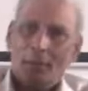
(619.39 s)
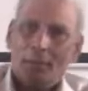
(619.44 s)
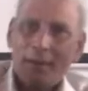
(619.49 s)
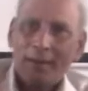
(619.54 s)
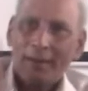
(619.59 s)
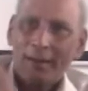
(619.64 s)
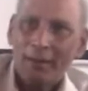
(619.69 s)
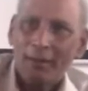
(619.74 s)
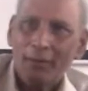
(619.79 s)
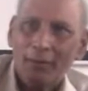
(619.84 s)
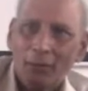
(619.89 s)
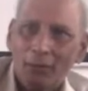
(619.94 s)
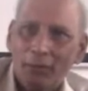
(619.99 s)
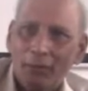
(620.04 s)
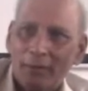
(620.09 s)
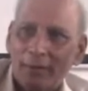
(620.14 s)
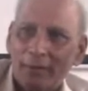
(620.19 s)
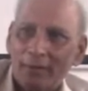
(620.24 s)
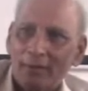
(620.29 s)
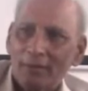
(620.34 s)
By
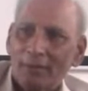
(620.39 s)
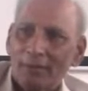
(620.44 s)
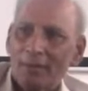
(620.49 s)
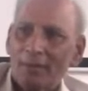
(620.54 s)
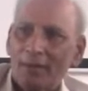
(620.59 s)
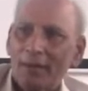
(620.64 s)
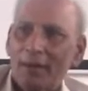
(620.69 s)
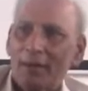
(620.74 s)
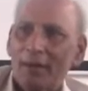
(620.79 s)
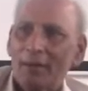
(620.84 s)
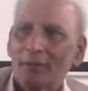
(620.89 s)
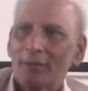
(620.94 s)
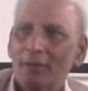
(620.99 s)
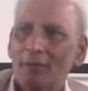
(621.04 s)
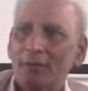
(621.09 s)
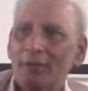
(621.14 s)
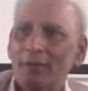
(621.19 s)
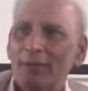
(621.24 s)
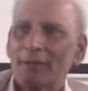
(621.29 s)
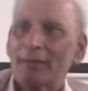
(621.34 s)
inference, you can
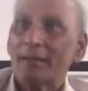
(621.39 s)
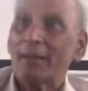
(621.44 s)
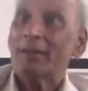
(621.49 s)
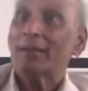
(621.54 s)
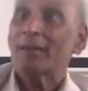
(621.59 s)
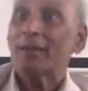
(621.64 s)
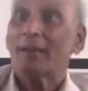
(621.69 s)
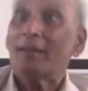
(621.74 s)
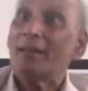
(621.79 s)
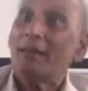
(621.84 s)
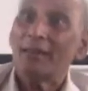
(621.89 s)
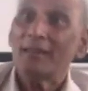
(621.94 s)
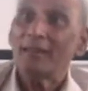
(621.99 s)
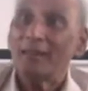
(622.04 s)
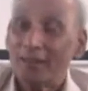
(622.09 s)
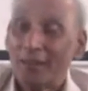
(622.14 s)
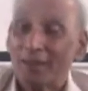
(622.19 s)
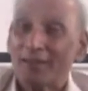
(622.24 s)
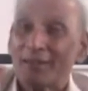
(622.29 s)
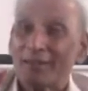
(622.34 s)
also say that
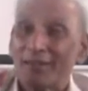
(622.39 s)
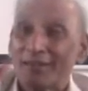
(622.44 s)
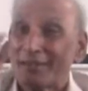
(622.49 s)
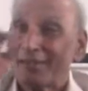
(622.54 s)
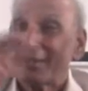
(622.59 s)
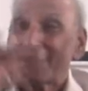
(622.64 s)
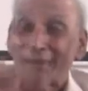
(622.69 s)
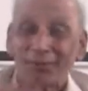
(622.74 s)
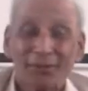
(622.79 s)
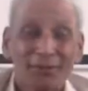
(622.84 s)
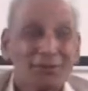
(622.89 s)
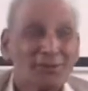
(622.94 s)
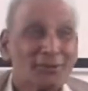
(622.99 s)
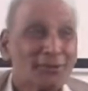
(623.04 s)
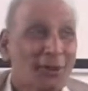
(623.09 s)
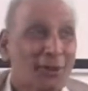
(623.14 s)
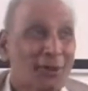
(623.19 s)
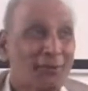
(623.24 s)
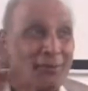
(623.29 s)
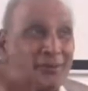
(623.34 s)
in the other
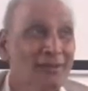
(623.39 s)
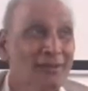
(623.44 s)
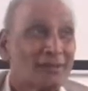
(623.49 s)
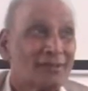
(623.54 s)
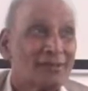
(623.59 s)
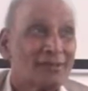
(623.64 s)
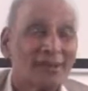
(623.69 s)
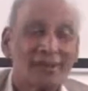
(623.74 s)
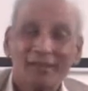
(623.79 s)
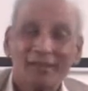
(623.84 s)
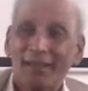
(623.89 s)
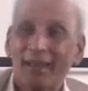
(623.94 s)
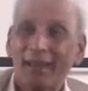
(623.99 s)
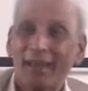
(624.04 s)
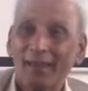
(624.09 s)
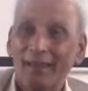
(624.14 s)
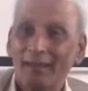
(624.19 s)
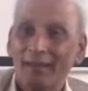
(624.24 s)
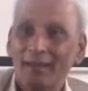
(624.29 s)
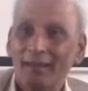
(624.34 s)
sections of the
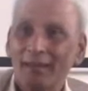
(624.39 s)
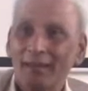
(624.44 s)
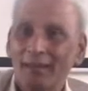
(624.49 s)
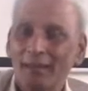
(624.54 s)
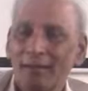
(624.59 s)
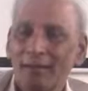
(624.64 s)
Ashtadhyayi,